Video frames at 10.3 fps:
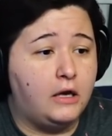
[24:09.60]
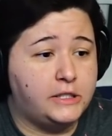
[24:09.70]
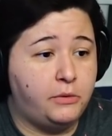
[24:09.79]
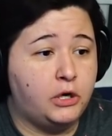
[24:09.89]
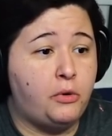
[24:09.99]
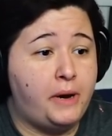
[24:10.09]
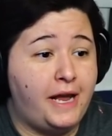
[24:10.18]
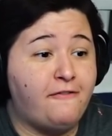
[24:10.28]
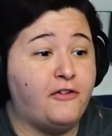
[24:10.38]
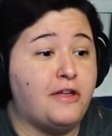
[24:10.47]
so we're going
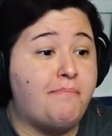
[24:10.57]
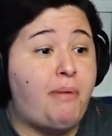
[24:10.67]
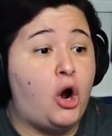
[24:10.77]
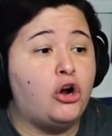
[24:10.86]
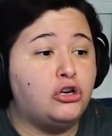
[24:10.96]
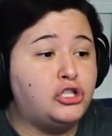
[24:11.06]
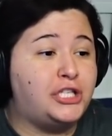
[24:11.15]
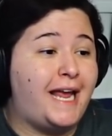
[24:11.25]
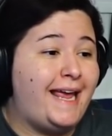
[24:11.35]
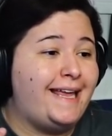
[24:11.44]
in for the barge
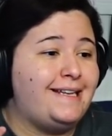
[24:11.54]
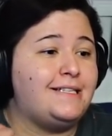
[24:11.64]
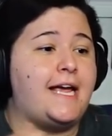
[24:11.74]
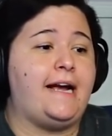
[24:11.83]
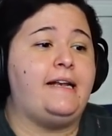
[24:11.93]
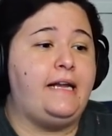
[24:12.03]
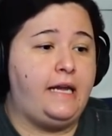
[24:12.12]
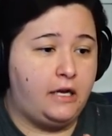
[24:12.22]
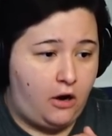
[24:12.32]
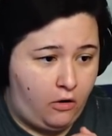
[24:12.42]
in
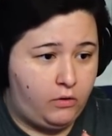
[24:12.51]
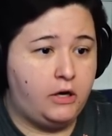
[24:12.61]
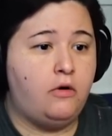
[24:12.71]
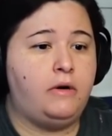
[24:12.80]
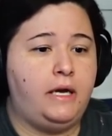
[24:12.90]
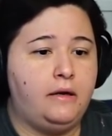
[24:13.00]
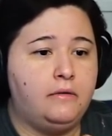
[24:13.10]
technique. Okie dokie.